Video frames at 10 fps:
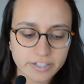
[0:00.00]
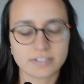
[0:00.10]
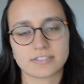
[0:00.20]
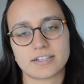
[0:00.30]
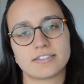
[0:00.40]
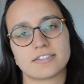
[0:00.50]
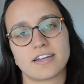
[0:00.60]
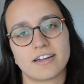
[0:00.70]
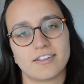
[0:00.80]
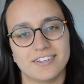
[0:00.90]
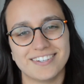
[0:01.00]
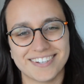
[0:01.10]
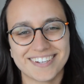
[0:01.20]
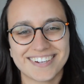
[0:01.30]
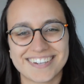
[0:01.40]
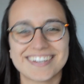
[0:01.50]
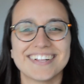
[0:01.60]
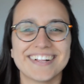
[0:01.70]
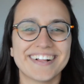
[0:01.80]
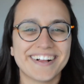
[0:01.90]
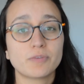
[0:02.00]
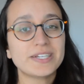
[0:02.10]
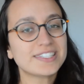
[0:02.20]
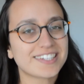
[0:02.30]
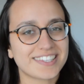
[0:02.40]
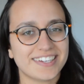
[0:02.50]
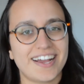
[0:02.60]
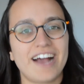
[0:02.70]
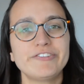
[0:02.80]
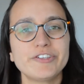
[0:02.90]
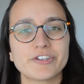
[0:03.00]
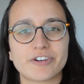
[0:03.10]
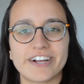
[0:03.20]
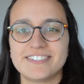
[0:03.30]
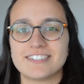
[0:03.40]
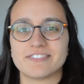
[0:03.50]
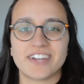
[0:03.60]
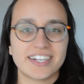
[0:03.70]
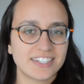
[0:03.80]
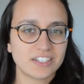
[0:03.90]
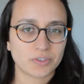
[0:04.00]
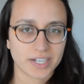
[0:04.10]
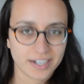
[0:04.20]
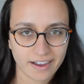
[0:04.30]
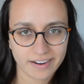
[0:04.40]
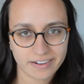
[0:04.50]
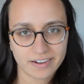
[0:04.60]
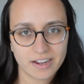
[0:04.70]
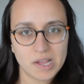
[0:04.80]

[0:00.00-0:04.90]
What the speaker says: design style. So basically, after the crisis of 1929,